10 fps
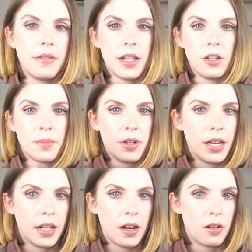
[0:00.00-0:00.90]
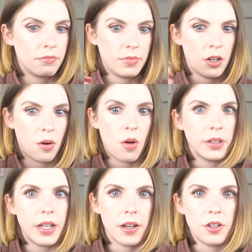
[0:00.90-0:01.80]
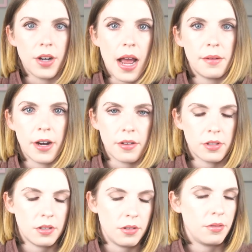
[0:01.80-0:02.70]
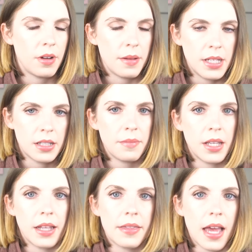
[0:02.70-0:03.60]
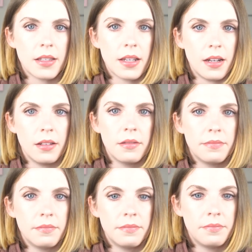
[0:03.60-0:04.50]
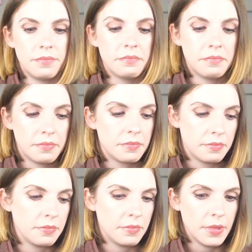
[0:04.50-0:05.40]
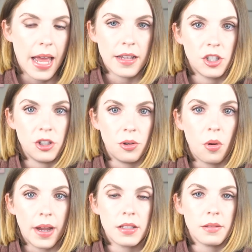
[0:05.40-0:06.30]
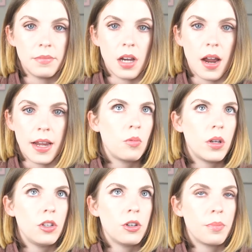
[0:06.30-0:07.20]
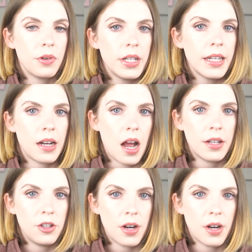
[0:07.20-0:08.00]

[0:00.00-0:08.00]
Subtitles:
then you're putting it out, you know, only on your eyebrows. So I mean, something like that's gonna last you quite some time. When you're putting it on your